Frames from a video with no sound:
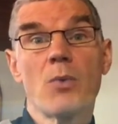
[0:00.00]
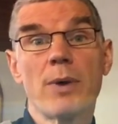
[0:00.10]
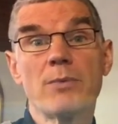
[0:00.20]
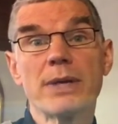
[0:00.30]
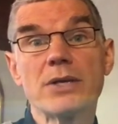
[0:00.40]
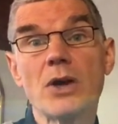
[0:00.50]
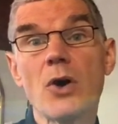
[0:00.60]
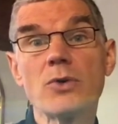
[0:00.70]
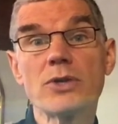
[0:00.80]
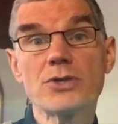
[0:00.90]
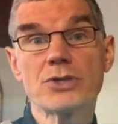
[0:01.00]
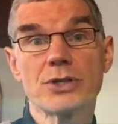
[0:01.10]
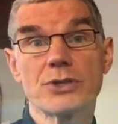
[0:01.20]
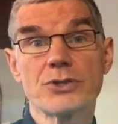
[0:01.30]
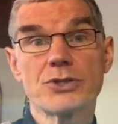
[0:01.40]
When we go to
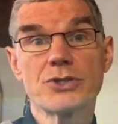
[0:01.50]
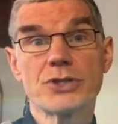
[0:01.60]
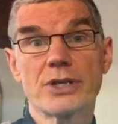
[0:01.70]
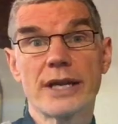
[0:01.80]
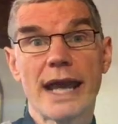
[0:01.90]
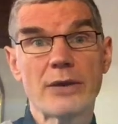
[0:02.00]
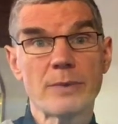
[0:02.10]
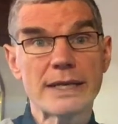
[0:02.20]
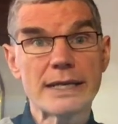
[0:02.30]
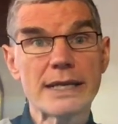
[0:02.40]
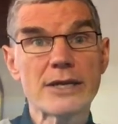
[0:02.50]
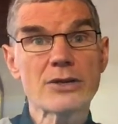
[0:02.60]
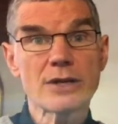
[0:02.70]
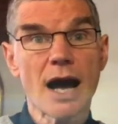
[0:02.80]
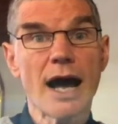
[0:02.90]
church and we
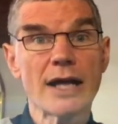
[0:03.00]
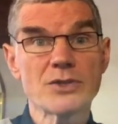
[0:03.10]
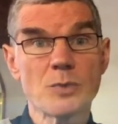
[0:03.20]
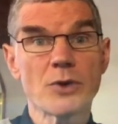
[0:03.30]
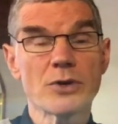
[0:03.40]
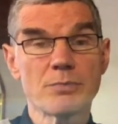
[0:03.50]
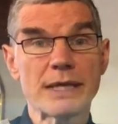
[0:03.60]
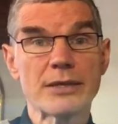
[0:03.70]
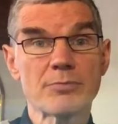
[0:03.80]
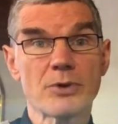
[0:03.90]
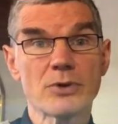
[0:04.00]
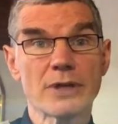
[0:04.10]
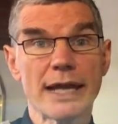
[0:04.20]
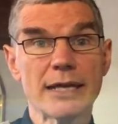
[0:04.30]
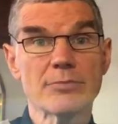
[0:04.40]
hear God's word being
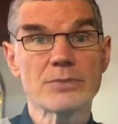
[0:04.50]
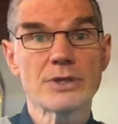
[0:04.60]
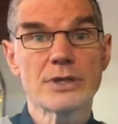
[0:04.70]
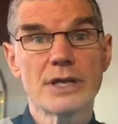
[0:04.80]
proclaimed.